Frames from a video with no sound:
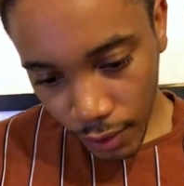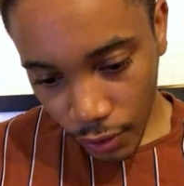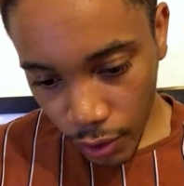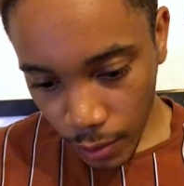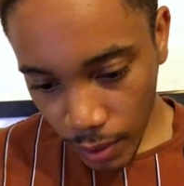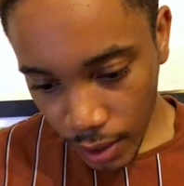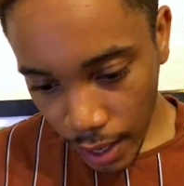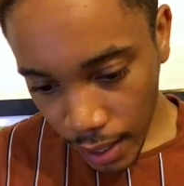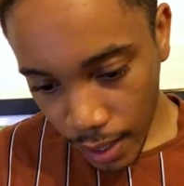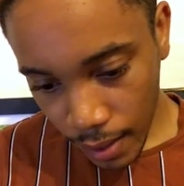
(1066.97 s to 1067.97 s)
Christmas
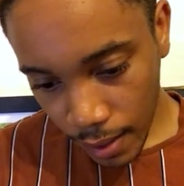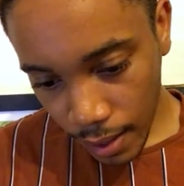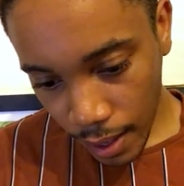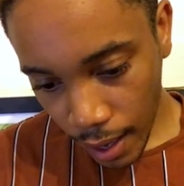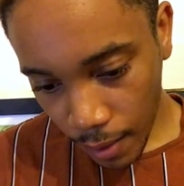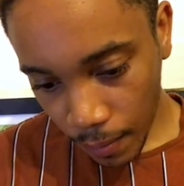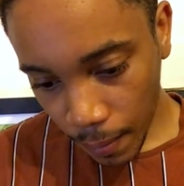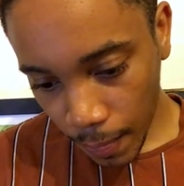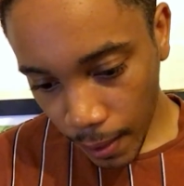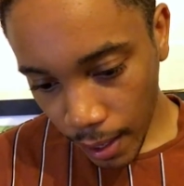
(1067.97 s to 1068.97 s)
Day came,
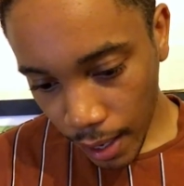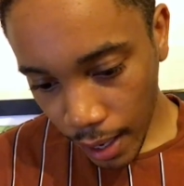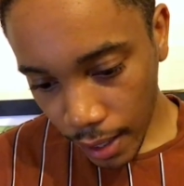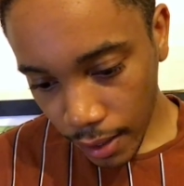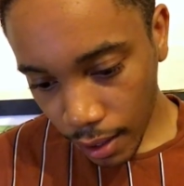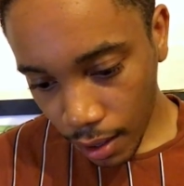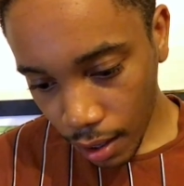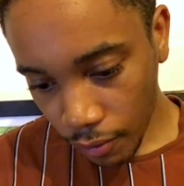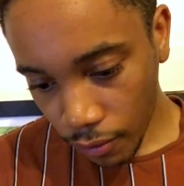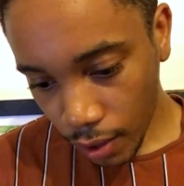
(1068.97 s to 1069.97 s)
and a
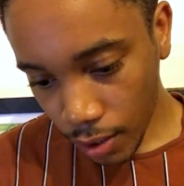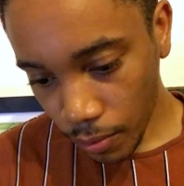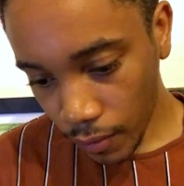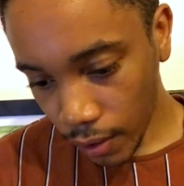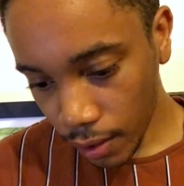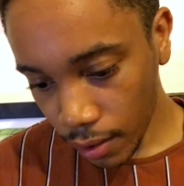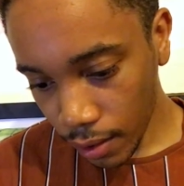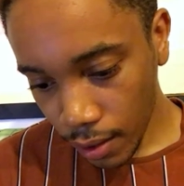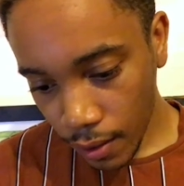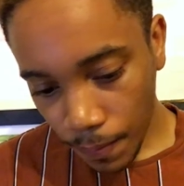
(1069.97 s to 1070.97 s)
hard frost with it.
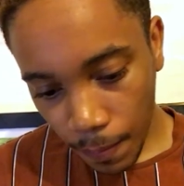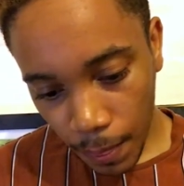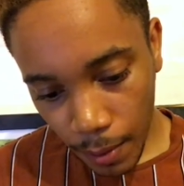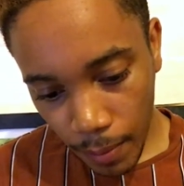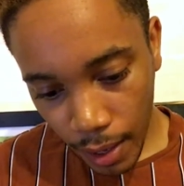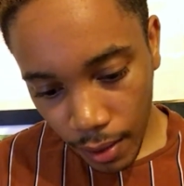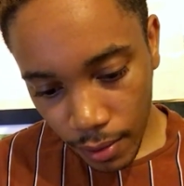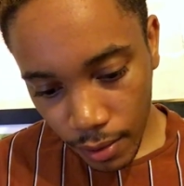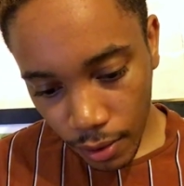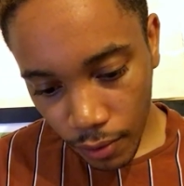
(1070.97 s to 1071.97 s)
The
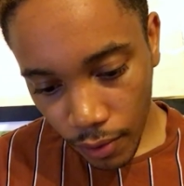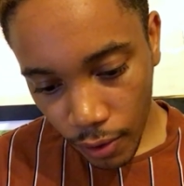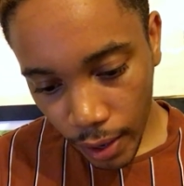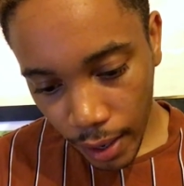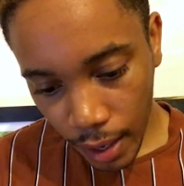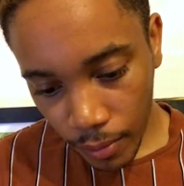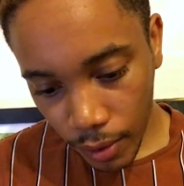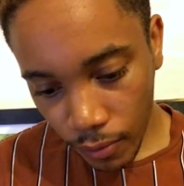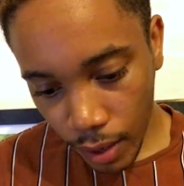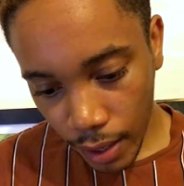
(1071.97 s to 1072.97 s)
bells of the Great
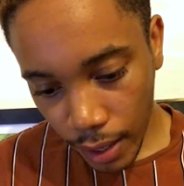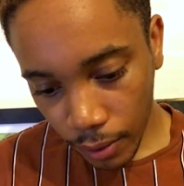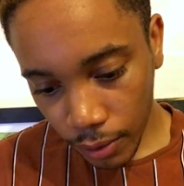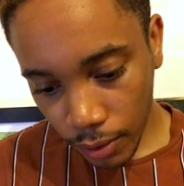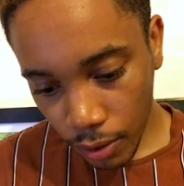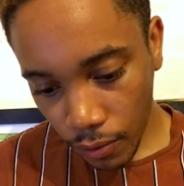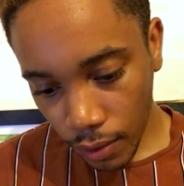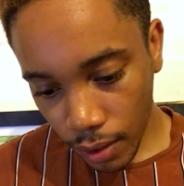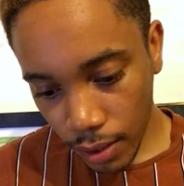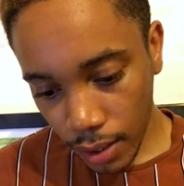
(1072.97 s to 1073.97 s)
Abbey ran out over
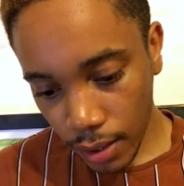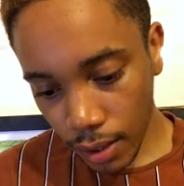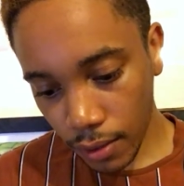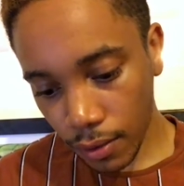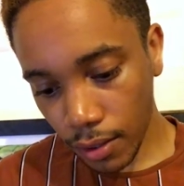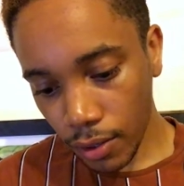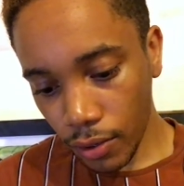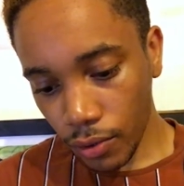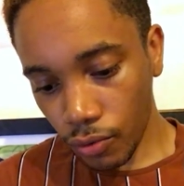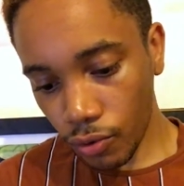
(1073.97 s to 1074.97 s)
the city,
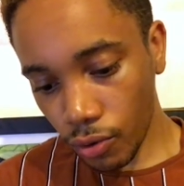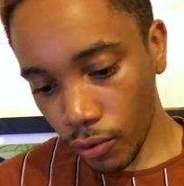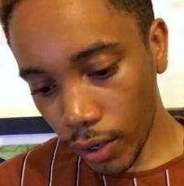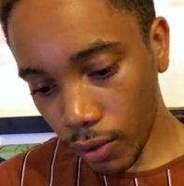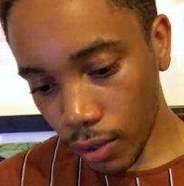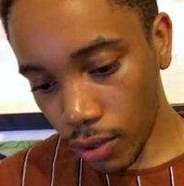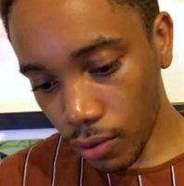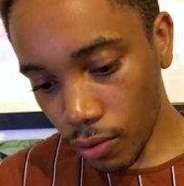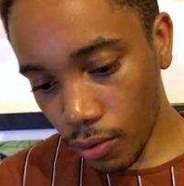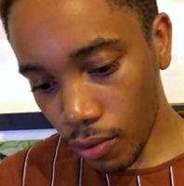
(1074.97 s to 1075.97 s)
drawing us
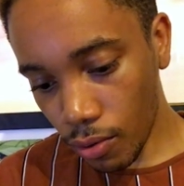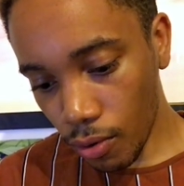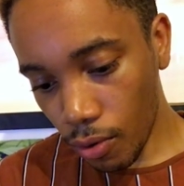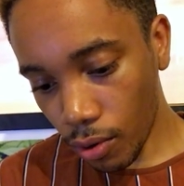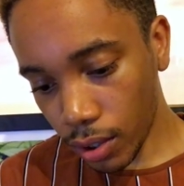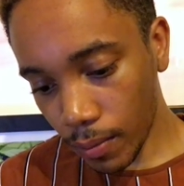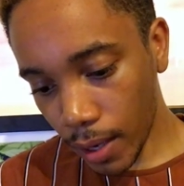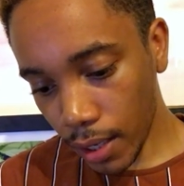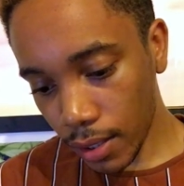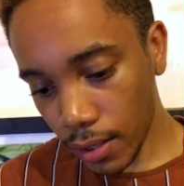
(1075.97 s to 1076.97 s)
all to
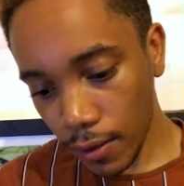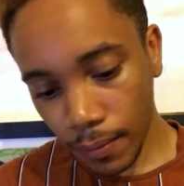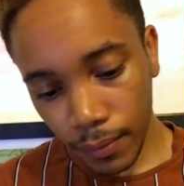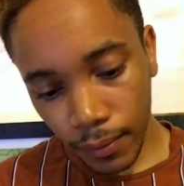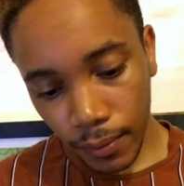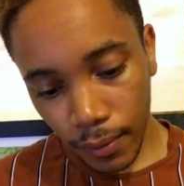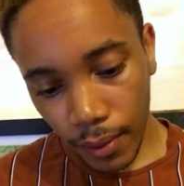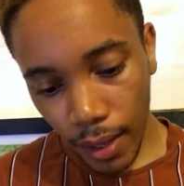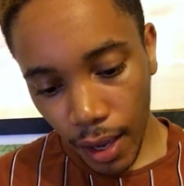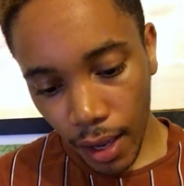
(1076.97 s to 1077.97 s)
Mass.
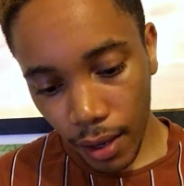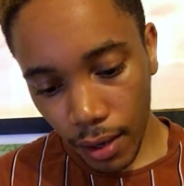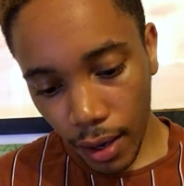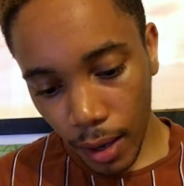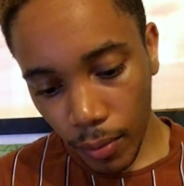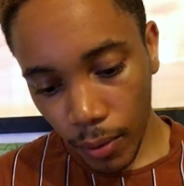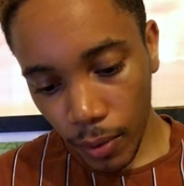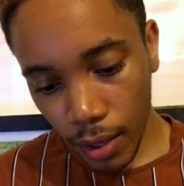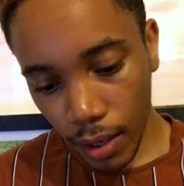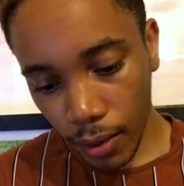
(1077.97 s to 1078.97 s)
There in the Abbey
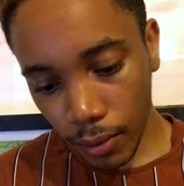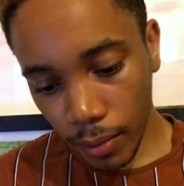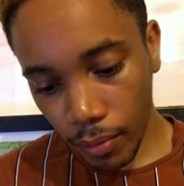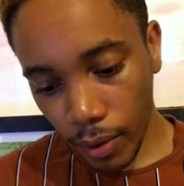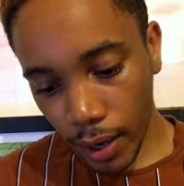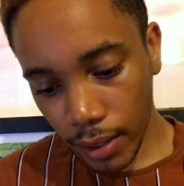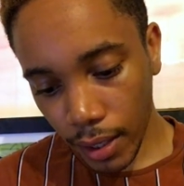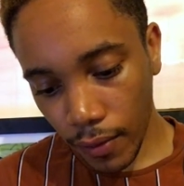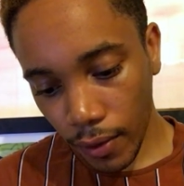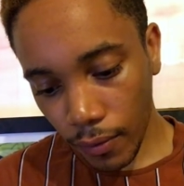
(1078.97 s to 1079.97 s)
we kneeled and prayed
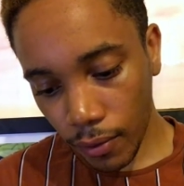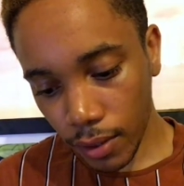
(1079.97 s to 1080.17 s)
together for